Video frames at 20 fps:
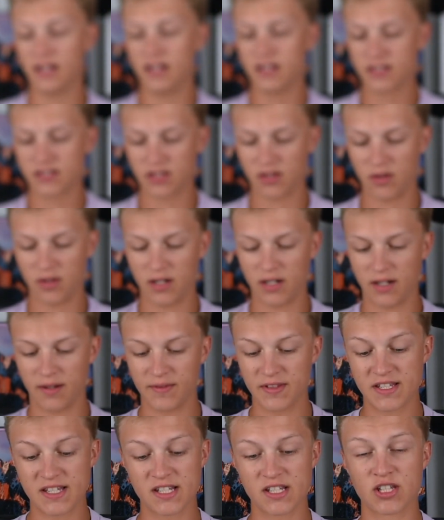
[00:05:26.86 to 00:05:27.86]
So
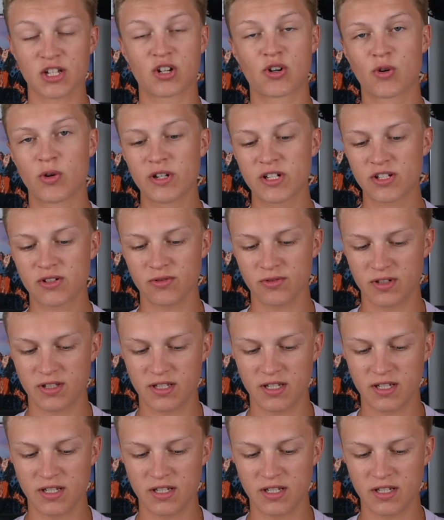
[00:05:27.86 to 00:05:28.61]
this is the Crystals